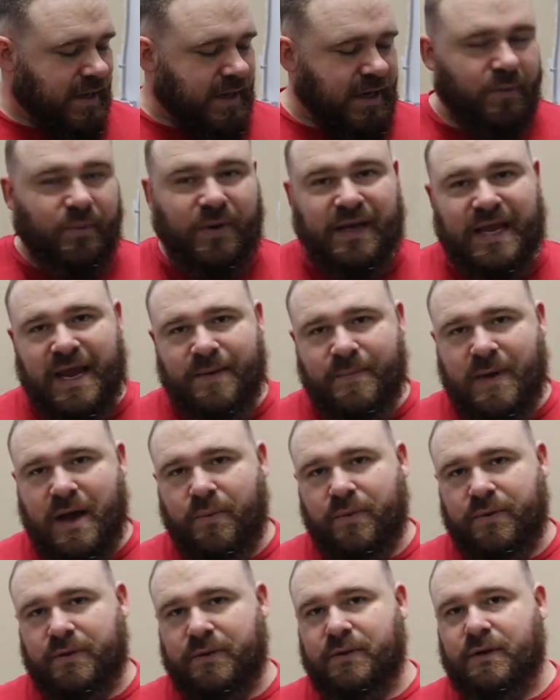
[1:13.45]
and we came
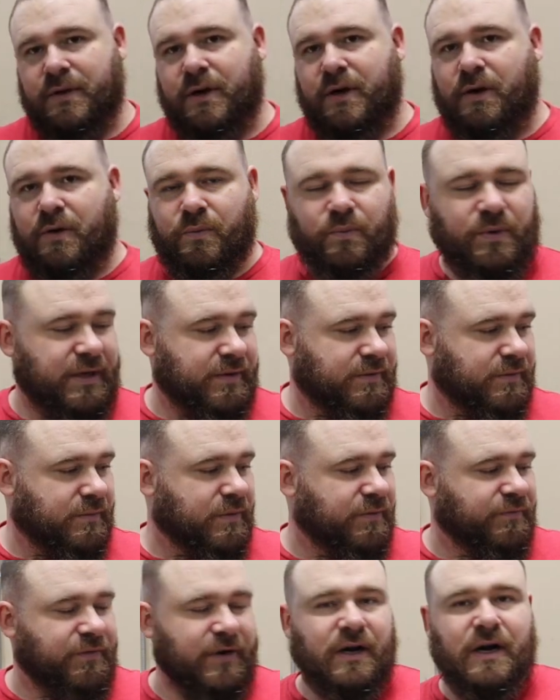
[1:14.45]
out with
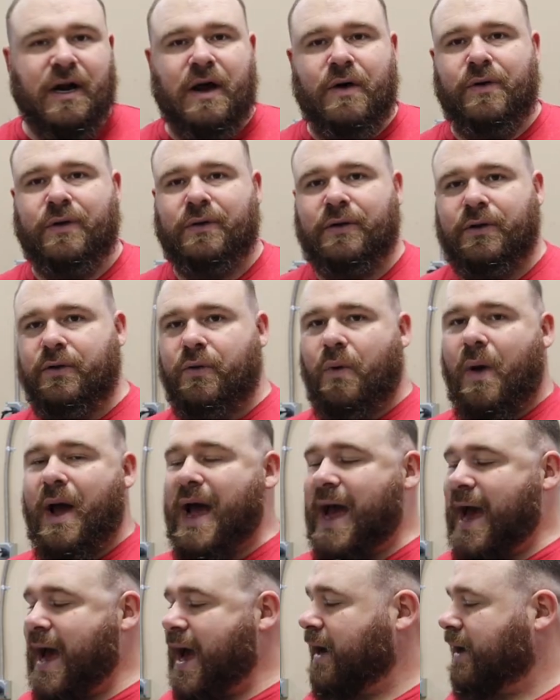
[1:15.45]
we figured out a little
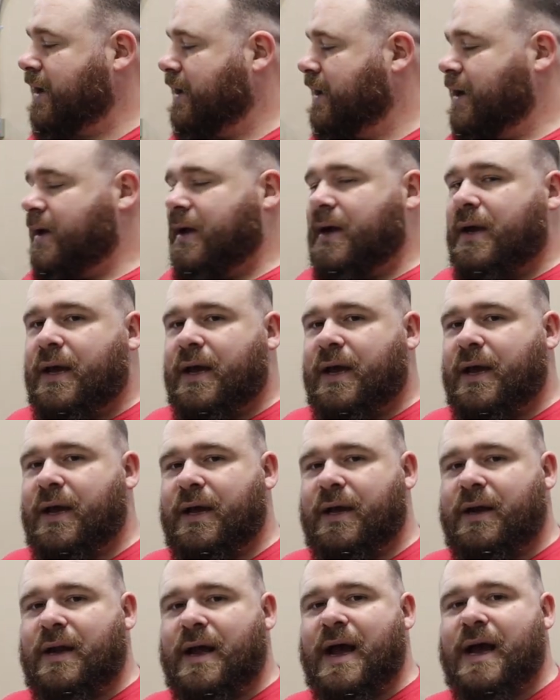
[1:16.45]
hack.
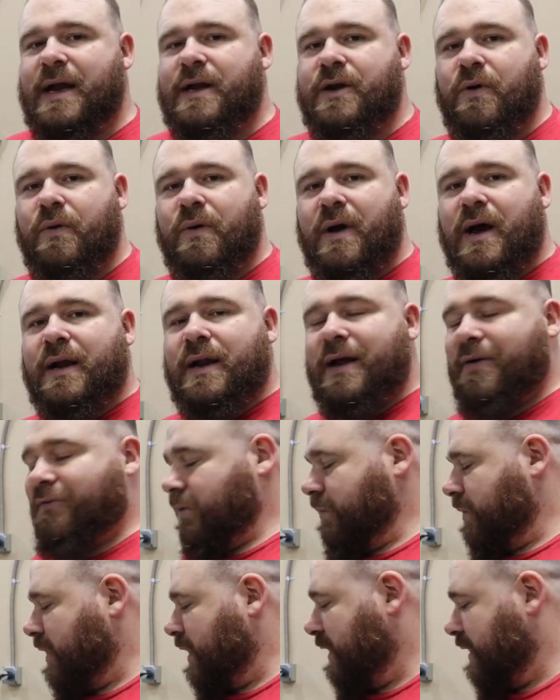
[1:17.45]
And I know on
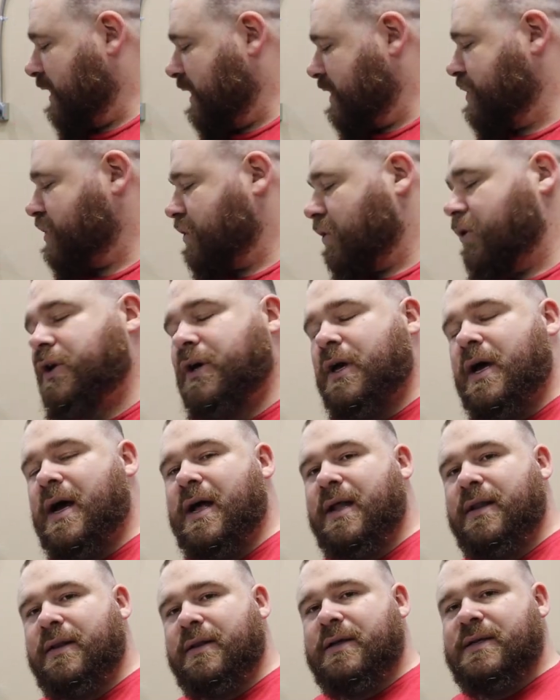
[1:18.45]
everybody, let's show you
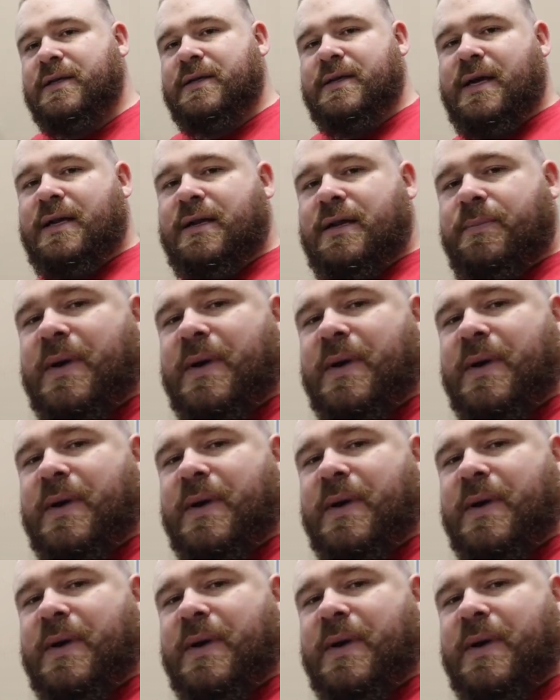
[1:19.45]
on the